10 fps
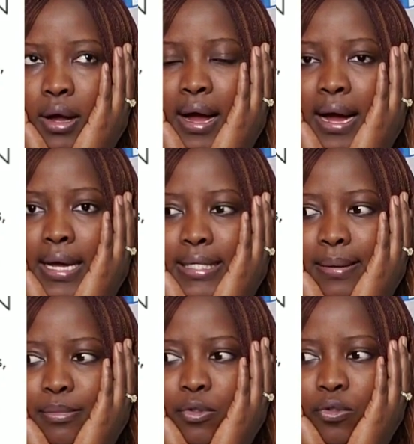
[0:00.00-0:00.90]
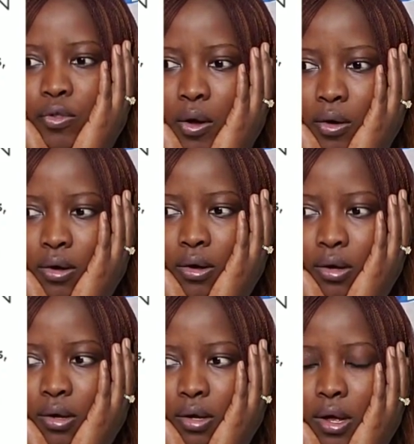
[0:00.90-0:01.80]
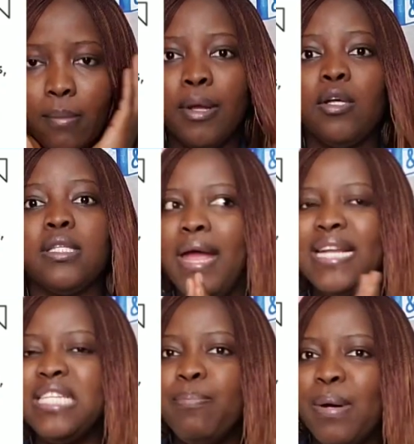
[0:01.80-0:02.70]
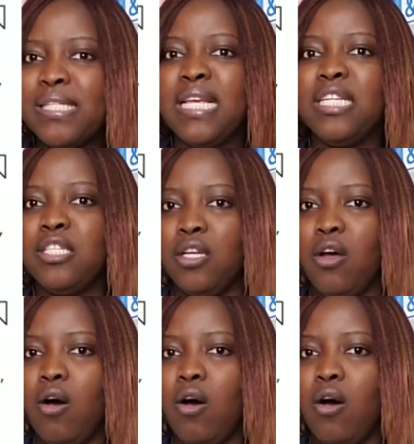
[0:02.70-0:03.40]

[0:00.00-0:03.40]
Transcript: I am shocked because 80%